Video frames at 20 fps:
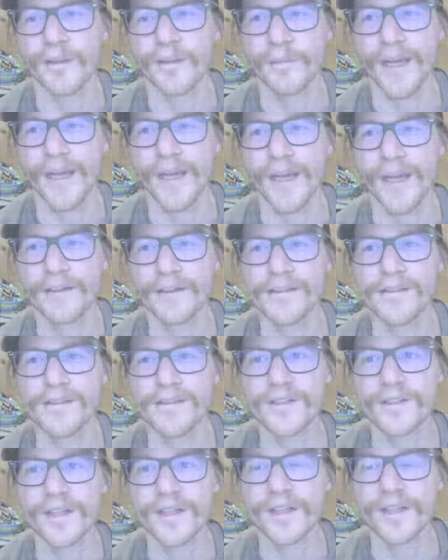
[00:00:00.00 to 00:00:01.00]
the
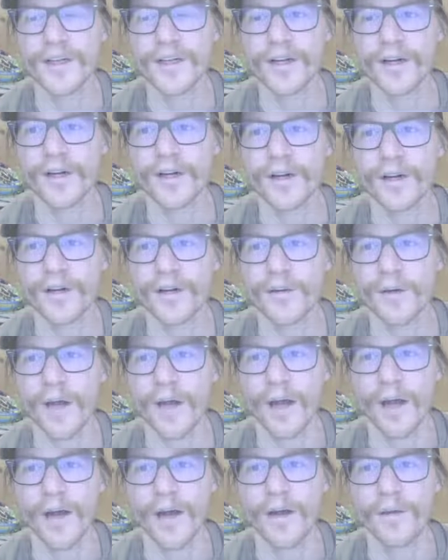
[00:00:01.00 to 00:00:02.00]
base here,
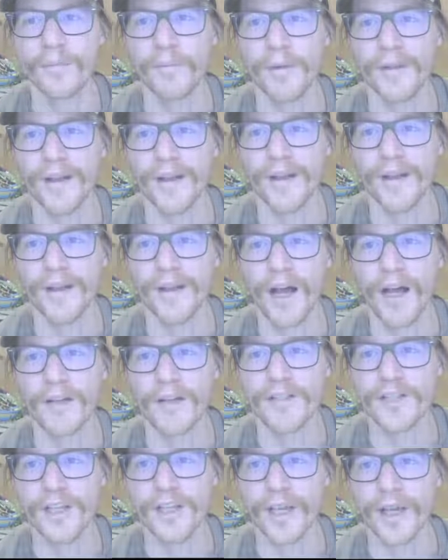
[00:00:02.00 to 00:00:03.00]
but the
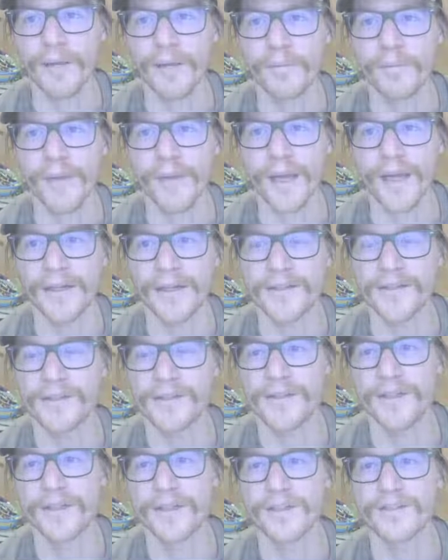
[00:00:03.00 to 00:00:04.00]
conjugate
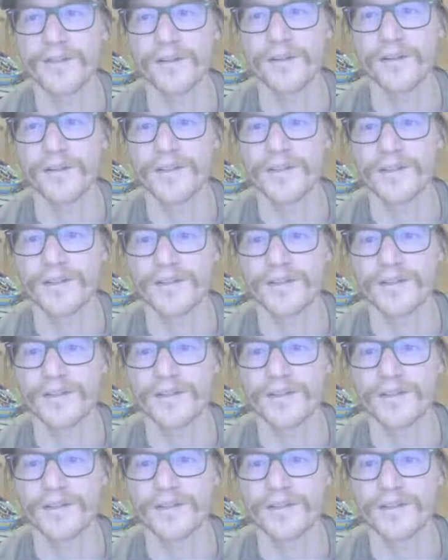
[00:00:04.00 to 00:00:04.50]
base. So this